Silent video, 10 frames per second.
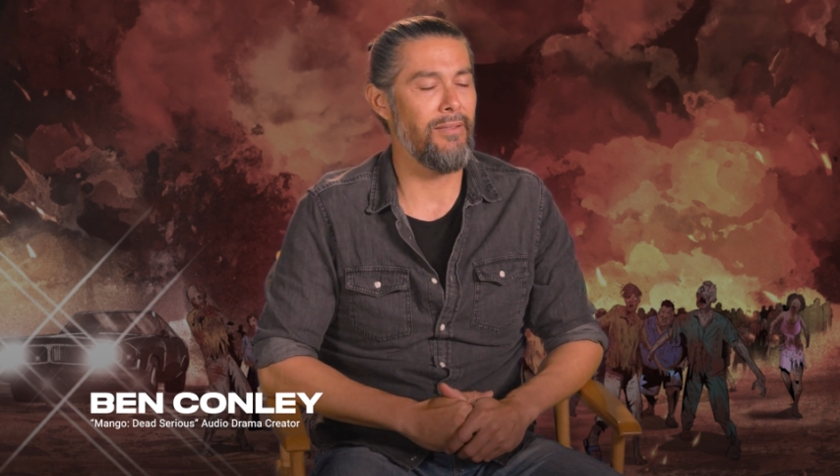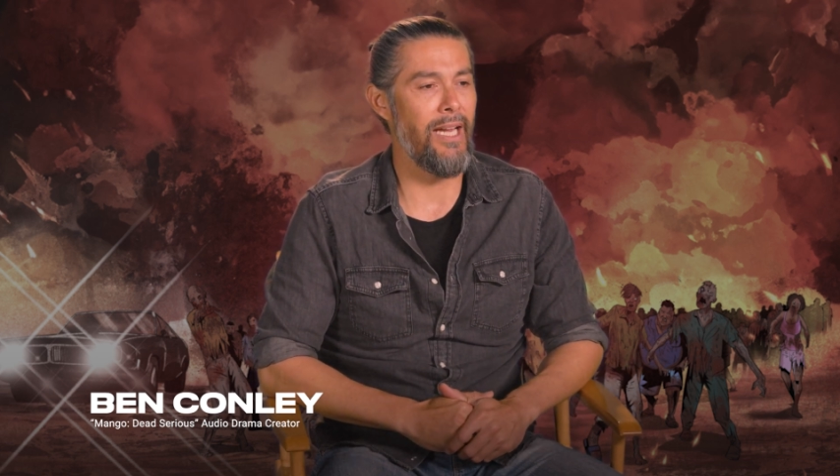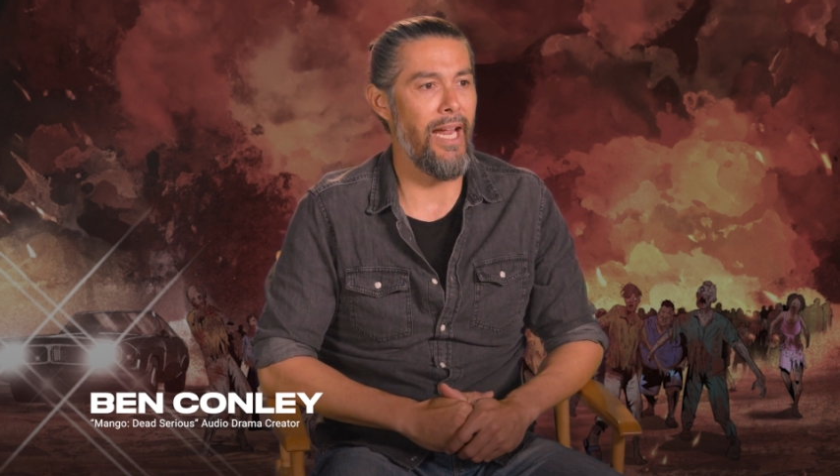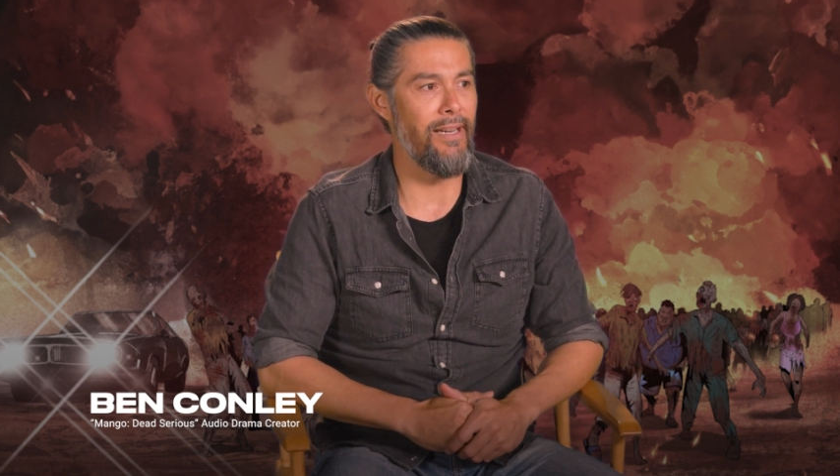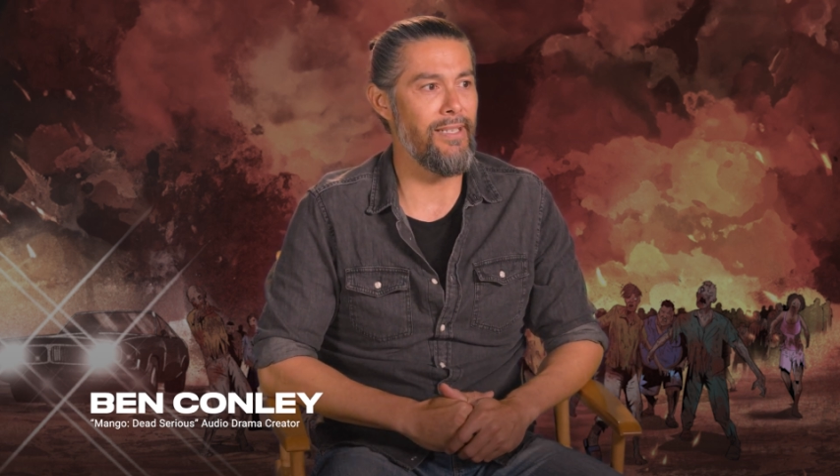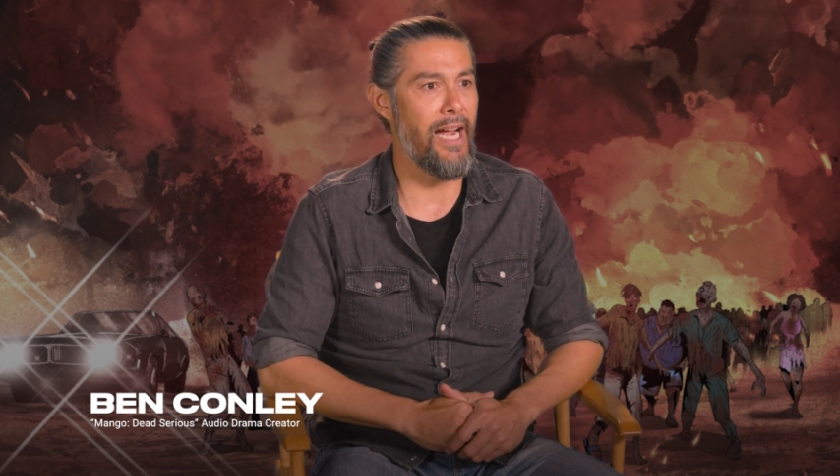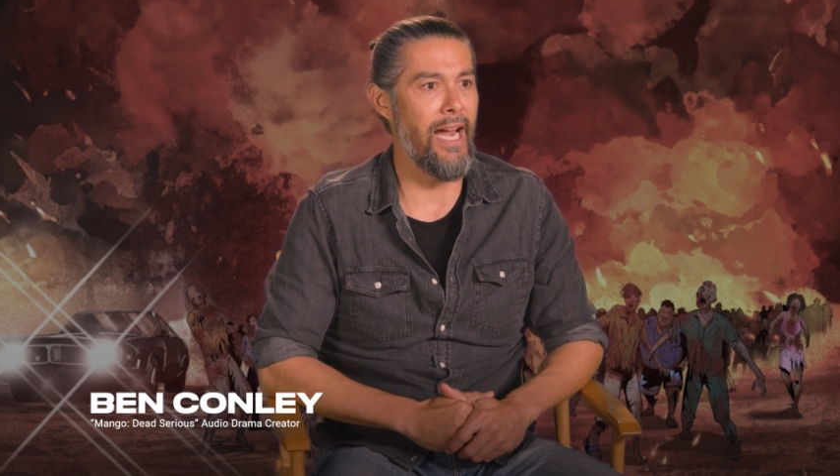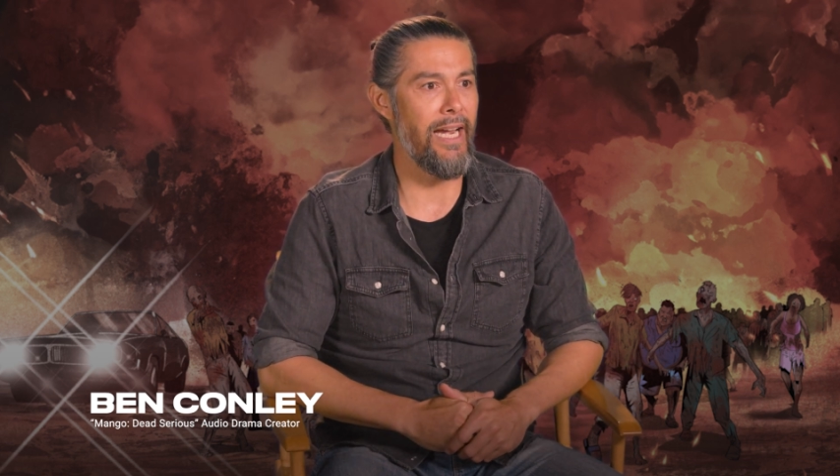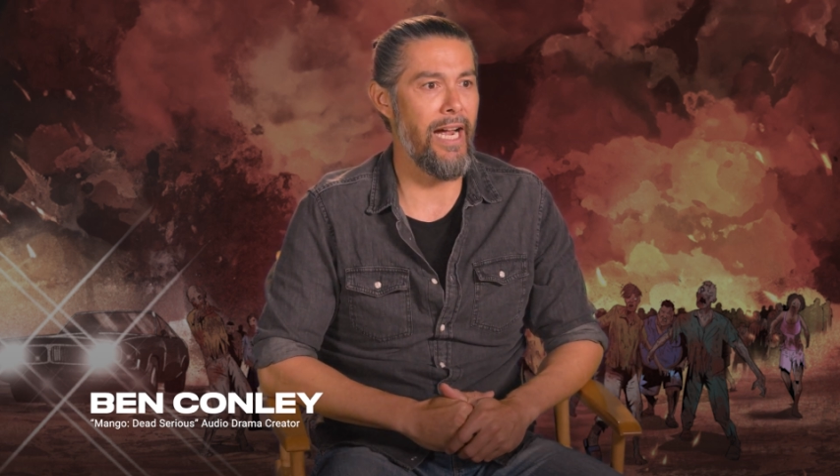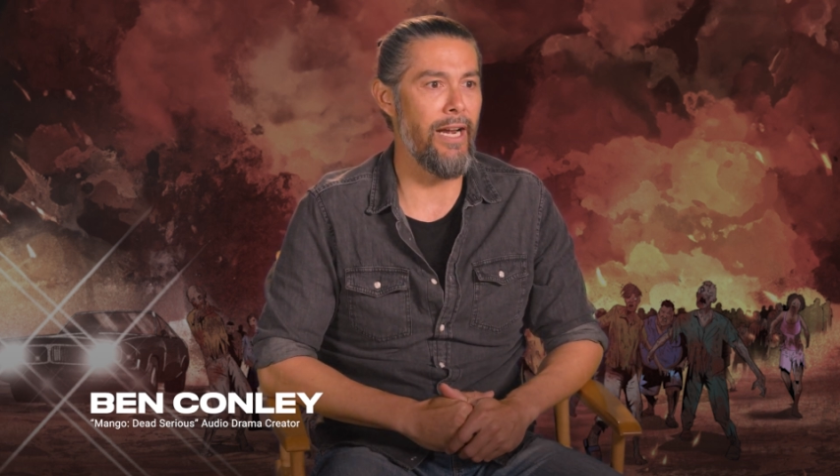and
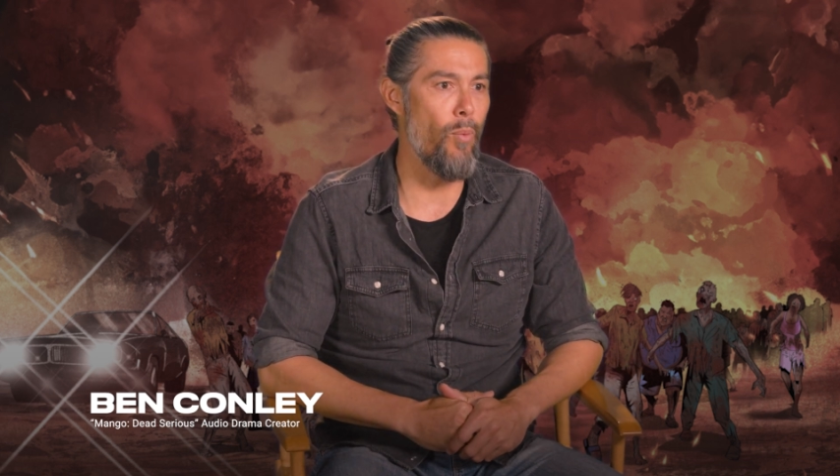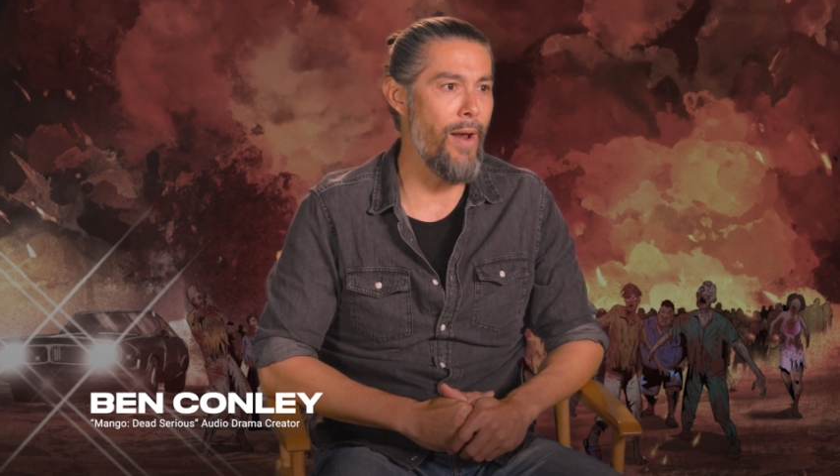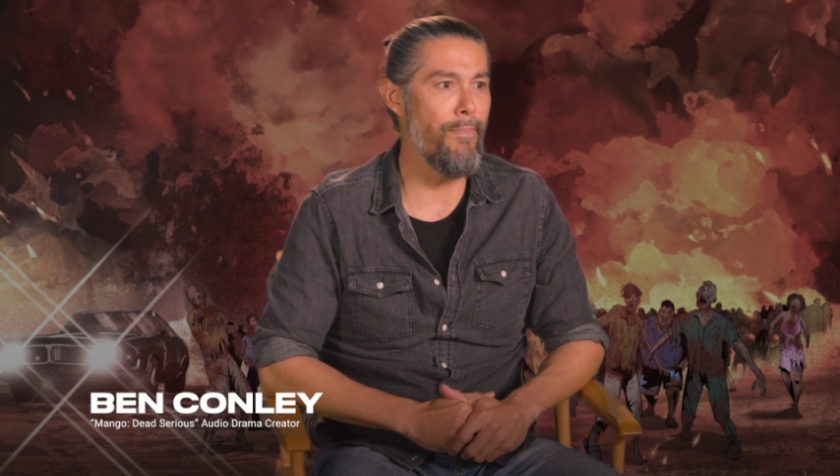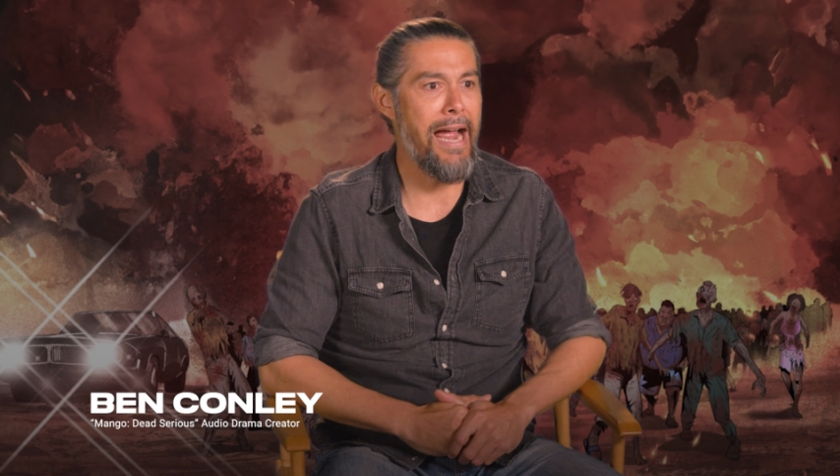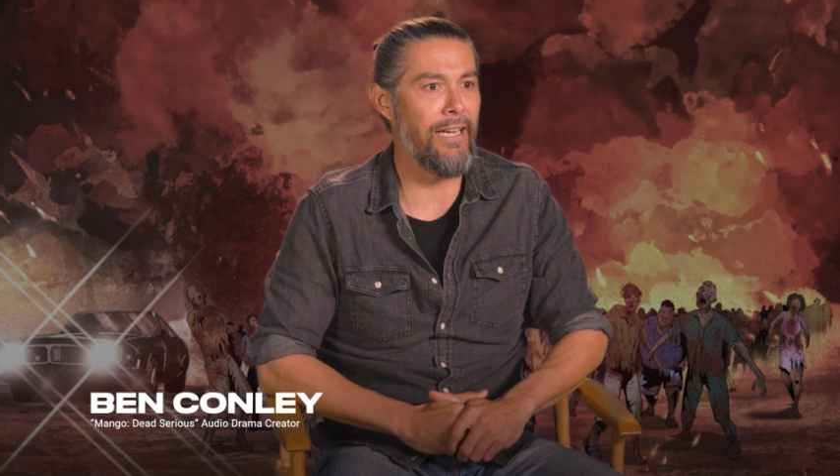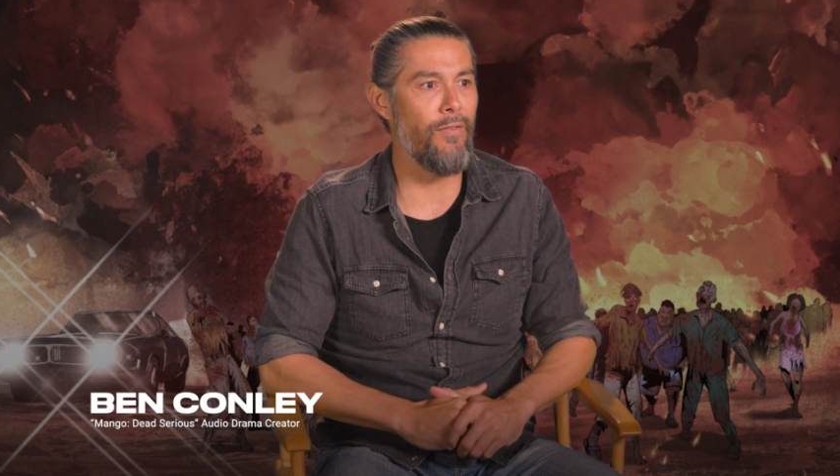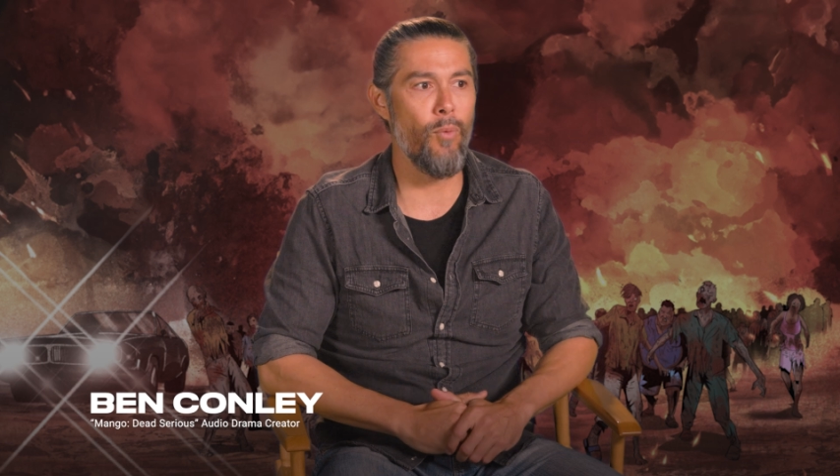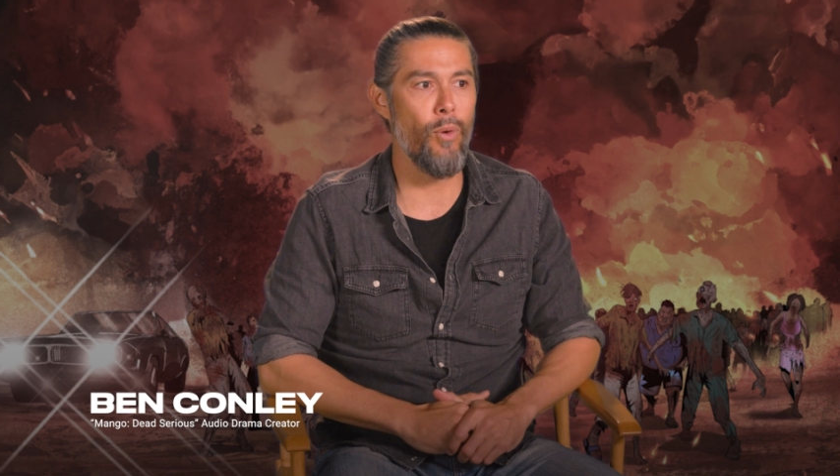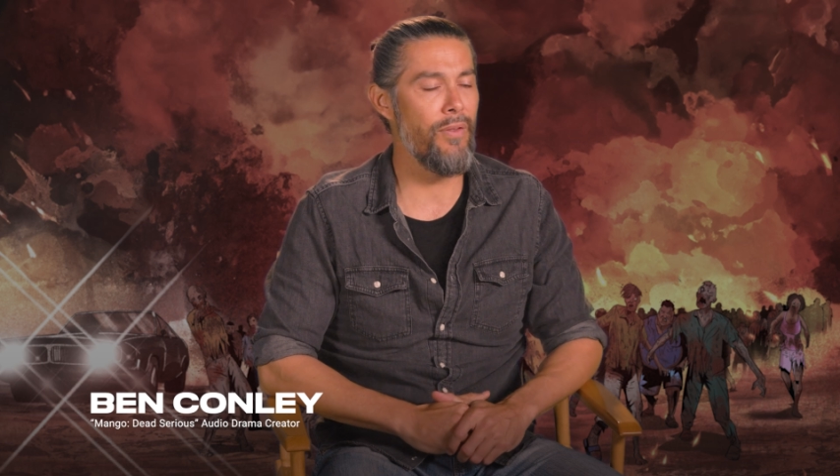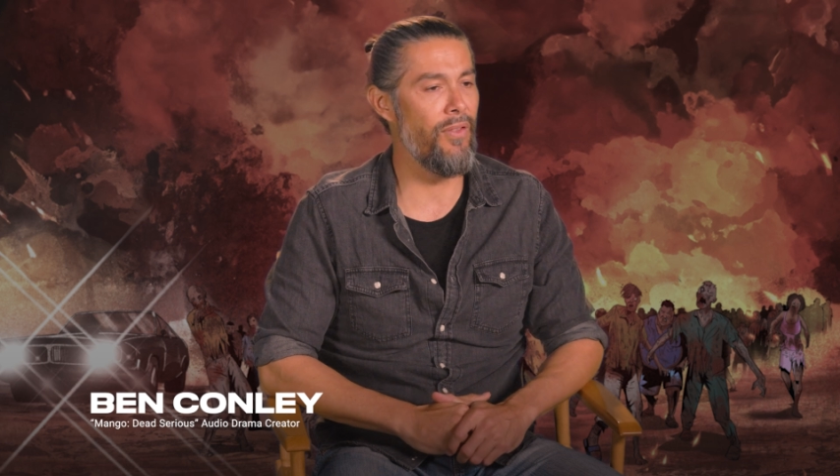I kind of went back and
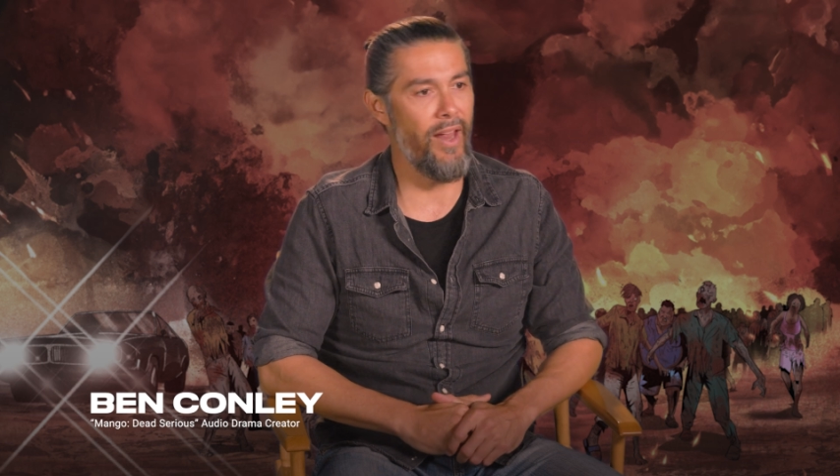forth.